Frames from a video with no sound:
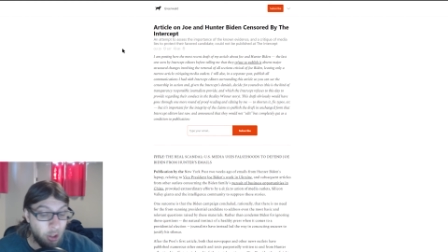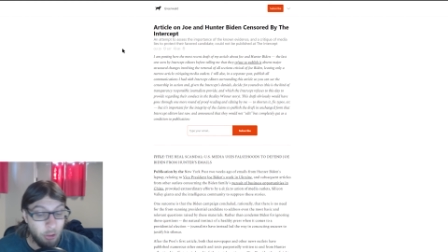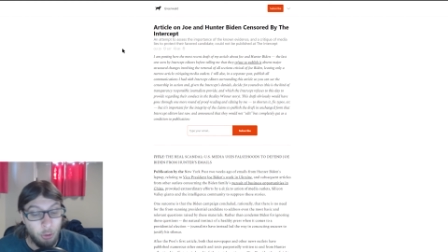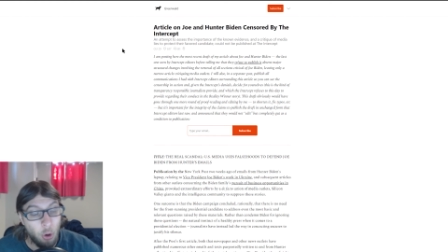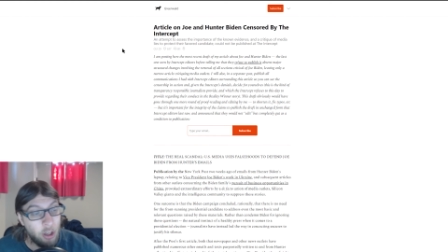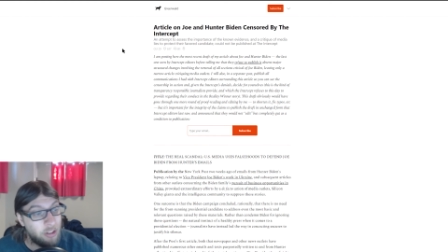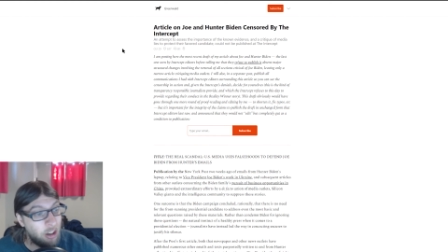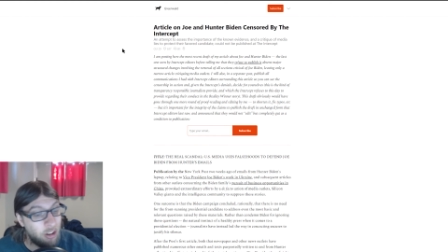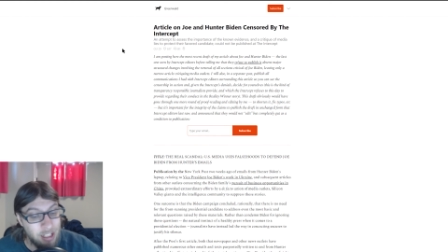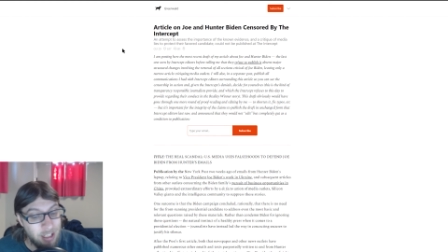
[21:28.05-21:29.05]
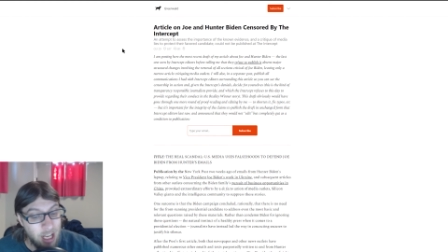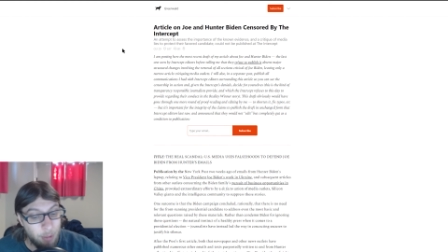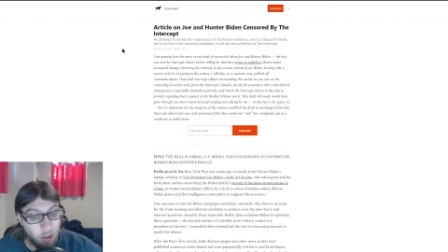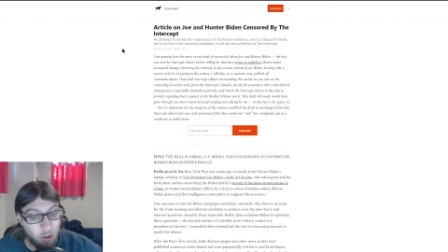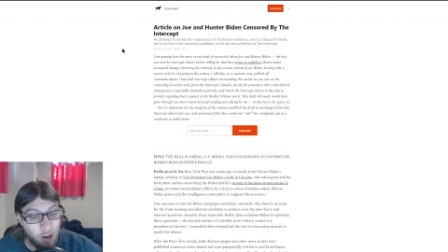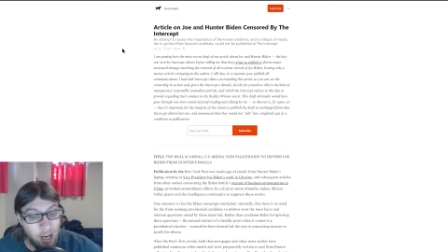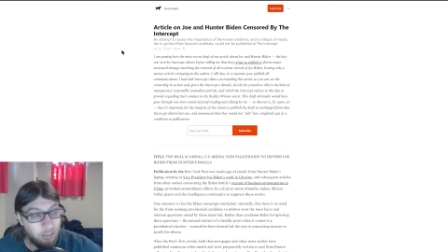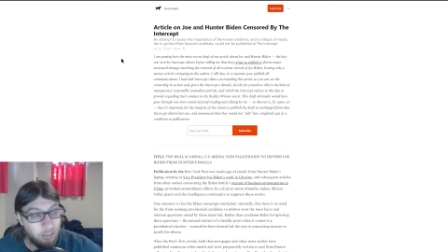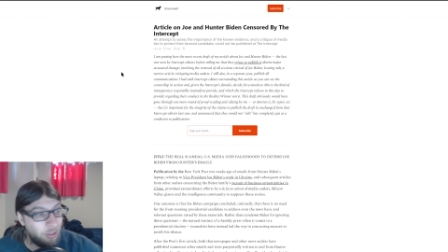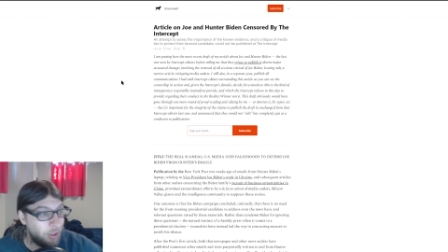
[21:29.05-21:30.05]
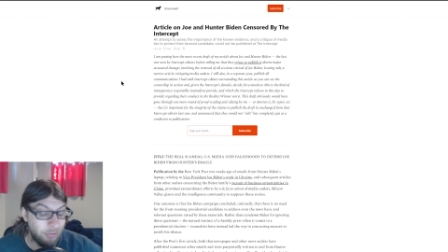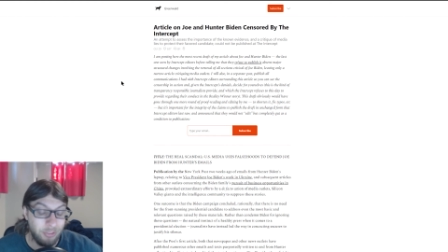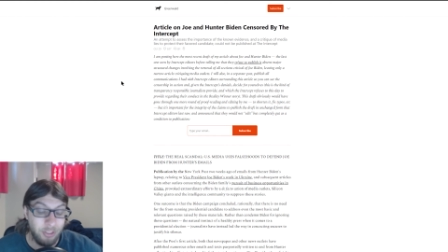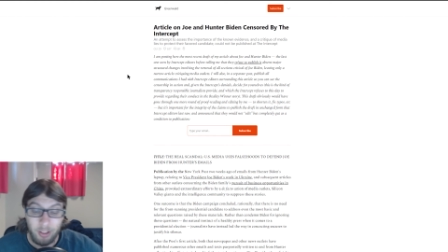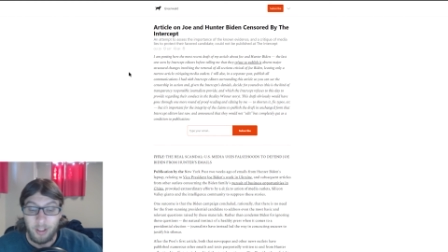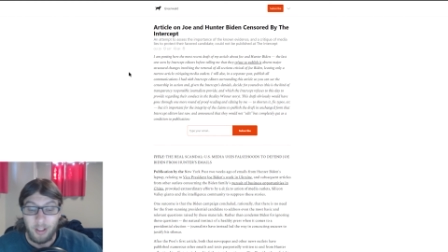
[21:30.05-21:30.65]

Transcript: authoritarian Democrats and